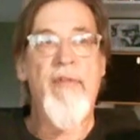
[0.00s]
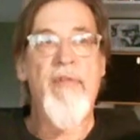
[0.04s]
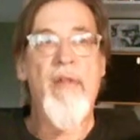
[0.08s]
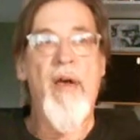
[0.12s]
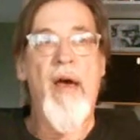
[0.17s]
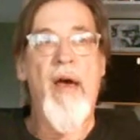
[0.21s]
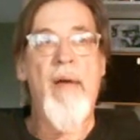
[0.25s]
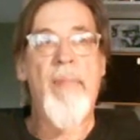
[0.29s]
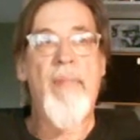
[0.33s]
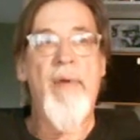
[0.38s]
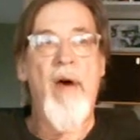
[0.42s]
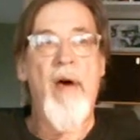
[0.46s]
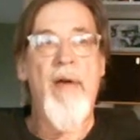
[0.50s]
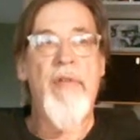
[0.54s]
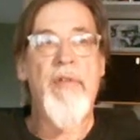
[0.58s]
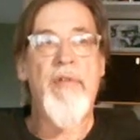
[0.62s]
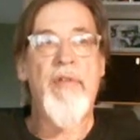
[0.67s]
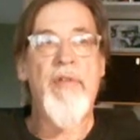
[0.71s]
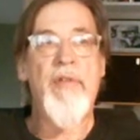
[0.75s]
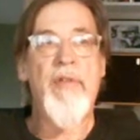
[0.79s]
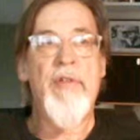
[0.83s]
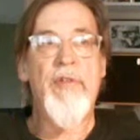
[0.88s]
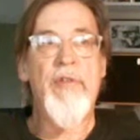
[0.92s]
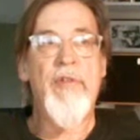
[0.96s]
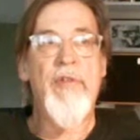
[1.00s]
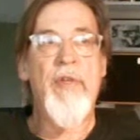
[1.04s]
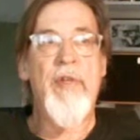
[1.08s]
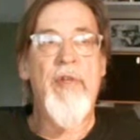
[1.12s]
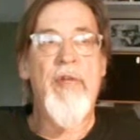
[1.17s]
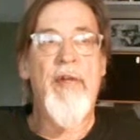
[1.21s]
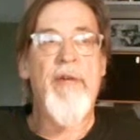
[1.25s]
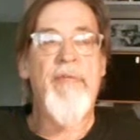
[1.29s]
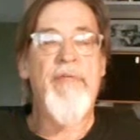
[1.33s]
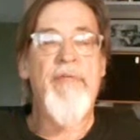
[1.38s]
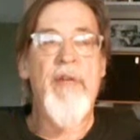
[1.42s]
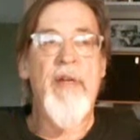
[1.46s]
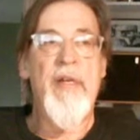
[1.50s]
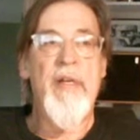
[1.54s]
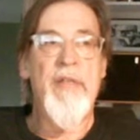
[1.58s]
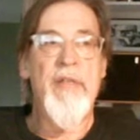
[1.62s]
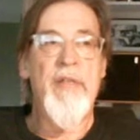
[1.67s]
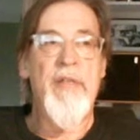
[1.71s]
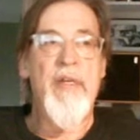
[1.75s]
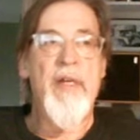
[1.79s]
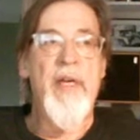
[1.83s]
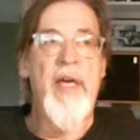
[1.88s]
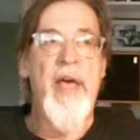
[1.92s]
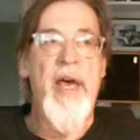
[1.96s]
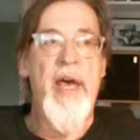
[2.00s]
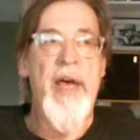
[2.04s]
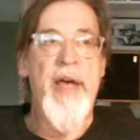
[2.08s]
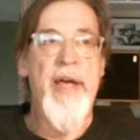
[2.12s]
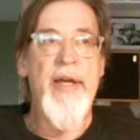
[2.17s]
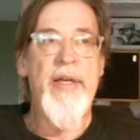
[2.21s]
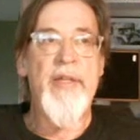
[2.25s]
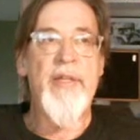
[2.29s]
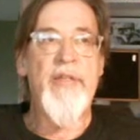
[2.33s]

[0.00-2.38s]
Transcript: a weakening of labor unions,